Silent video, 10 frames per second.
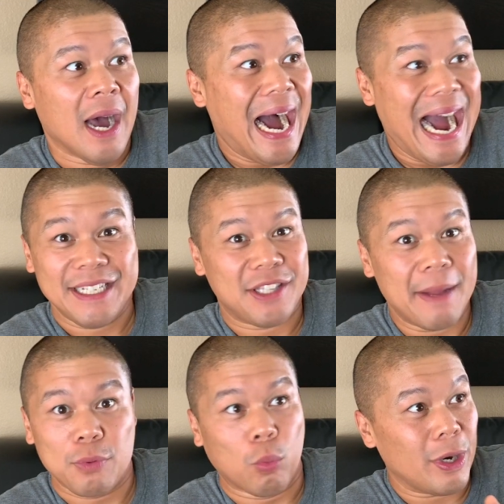I
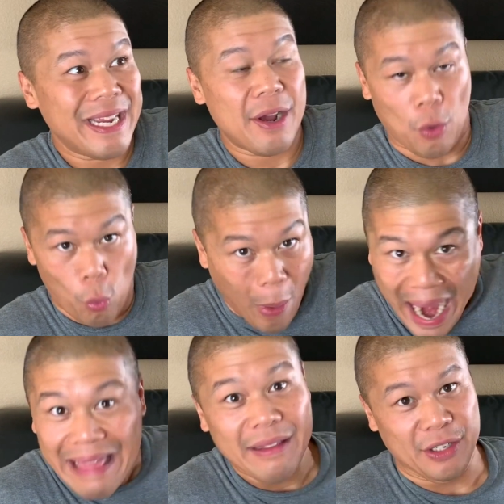stopped working out a
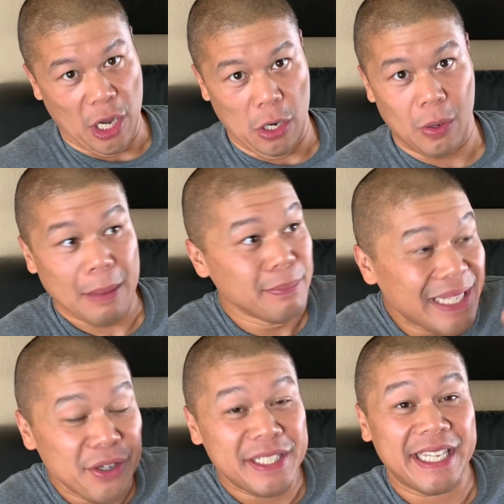while ago. I'm
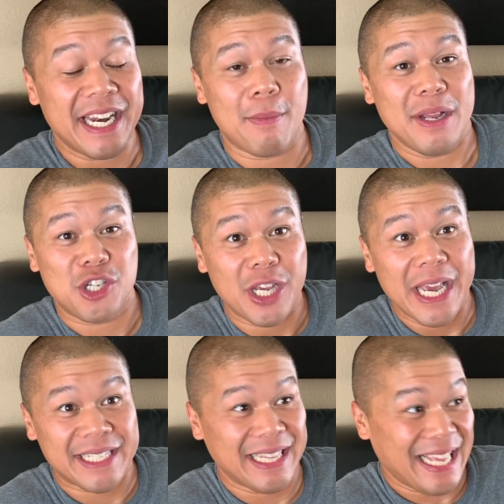literally sitting on my
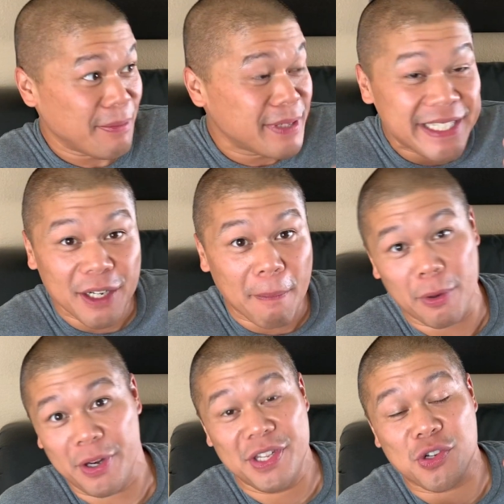cheeks and like, I'm still
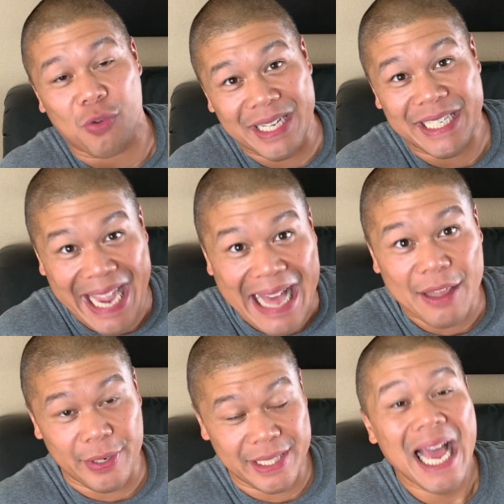burning these crazy
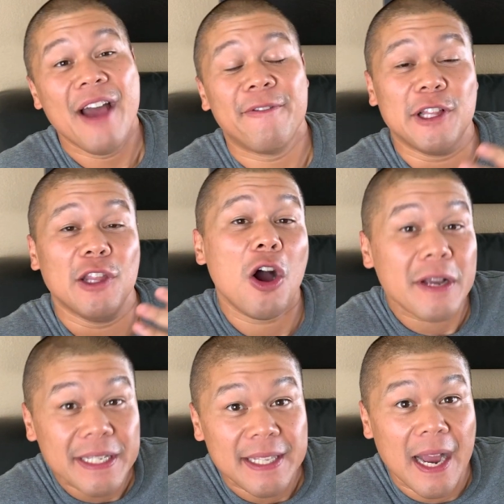calories. For the
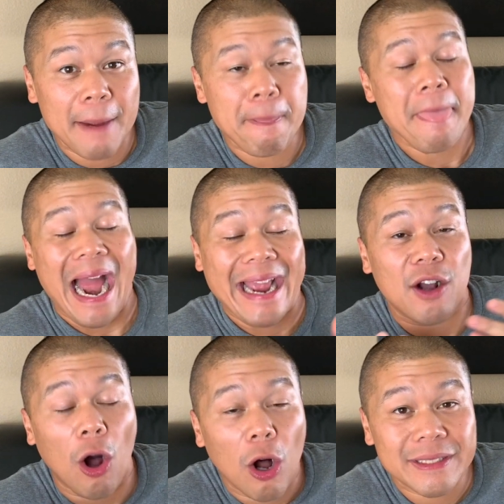longest time, I
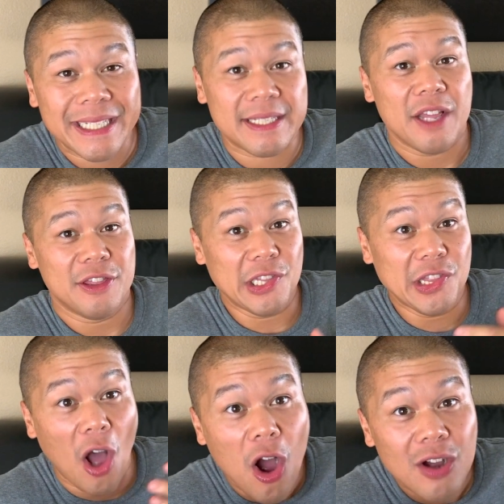called it the
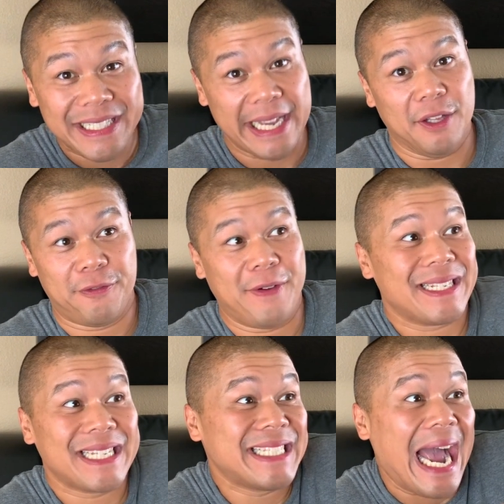long tail
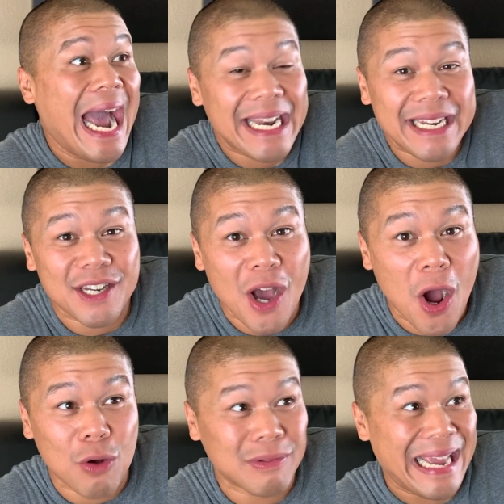effect because I didn't
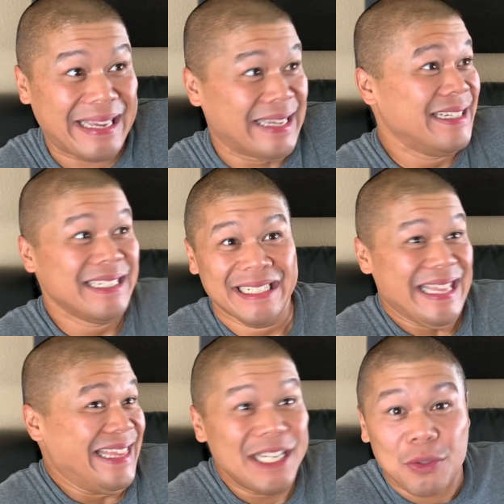know like
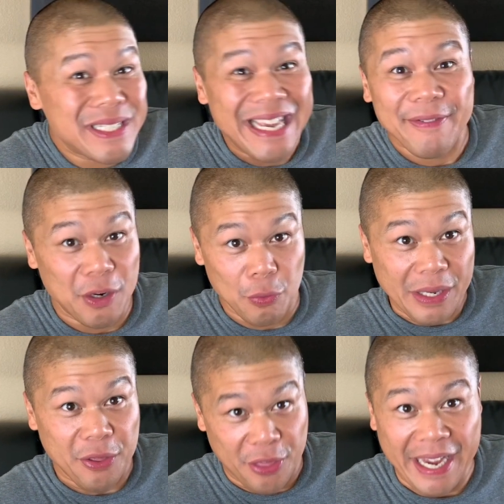this was even a
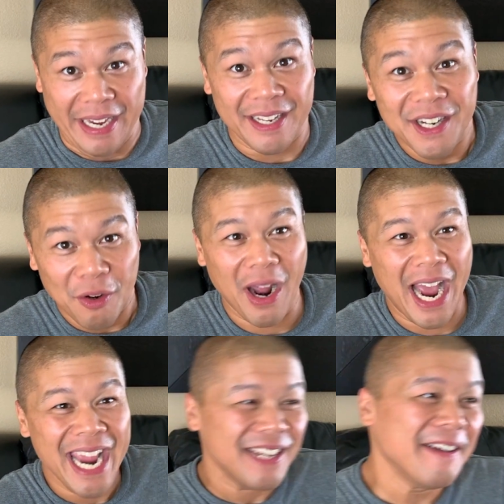real thing,
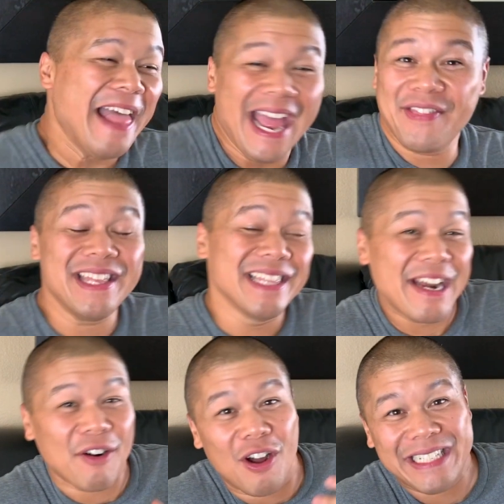right? And then
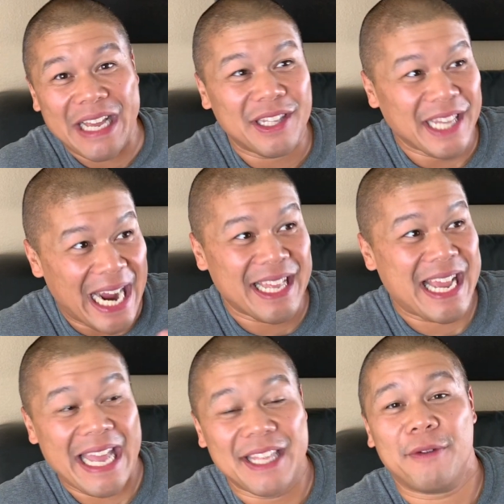later on down the line, like
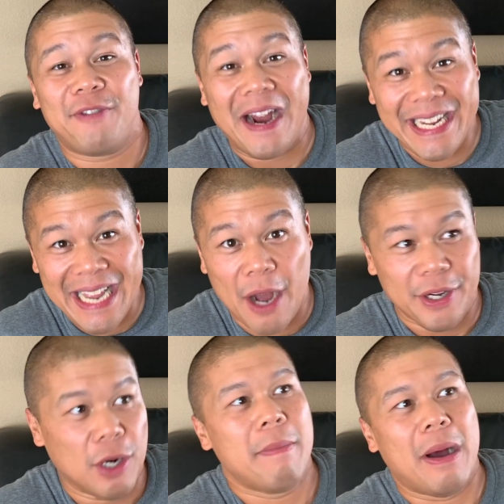I ended up finding out,
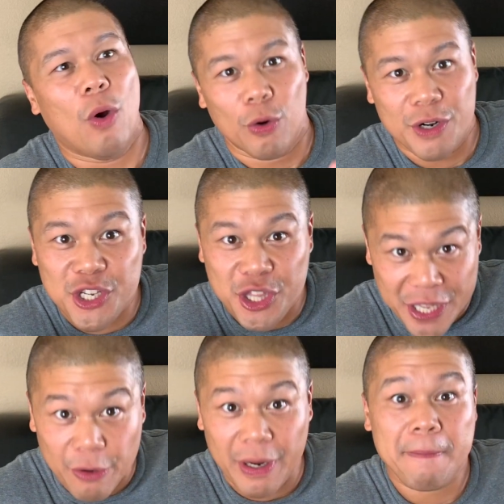about Orange
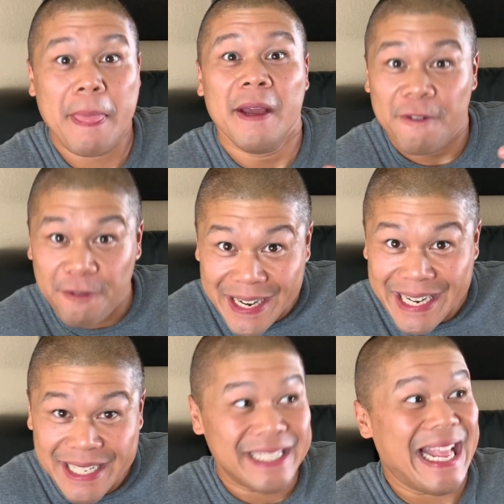Theory
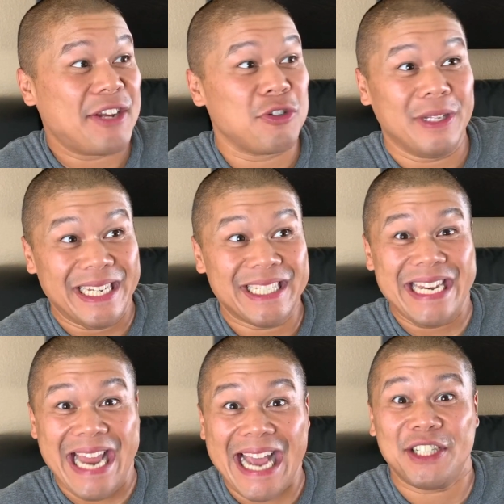Fitness. Naturally, it is a
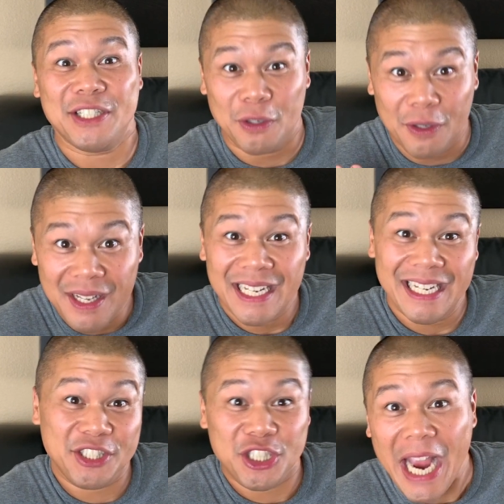national
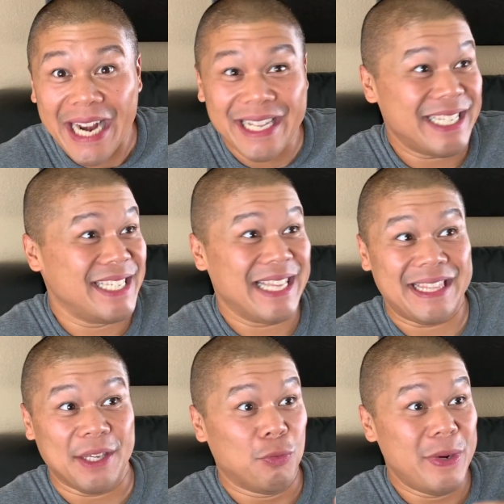chain. This is
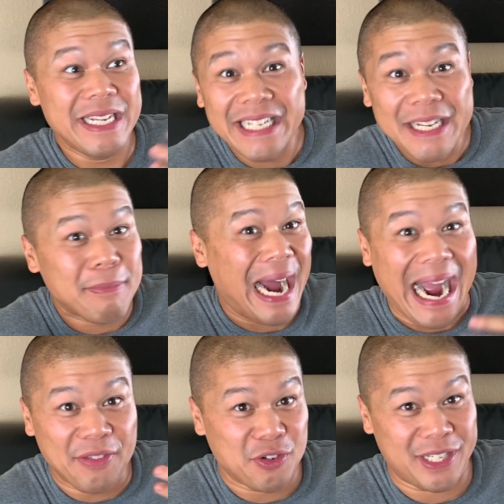like the reasoning
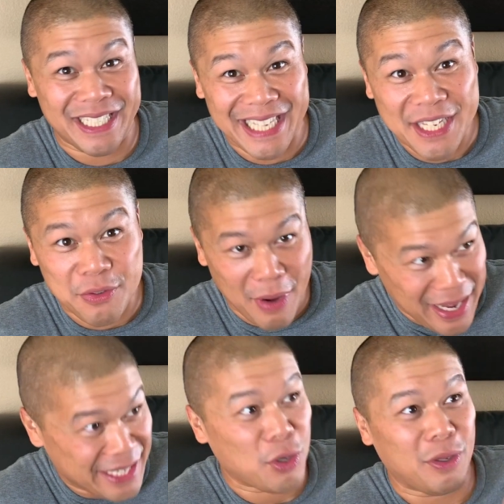behind their success, right?
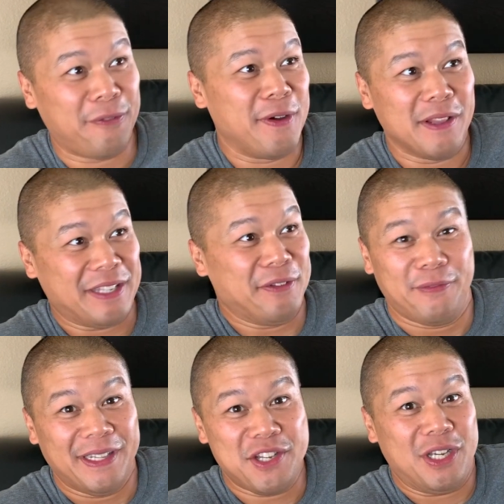I totally felt like a
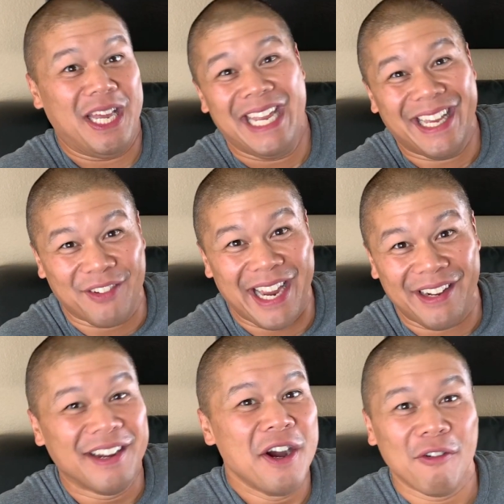village idiot,
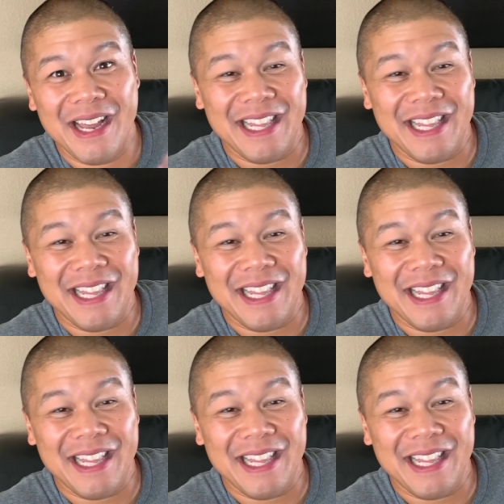right?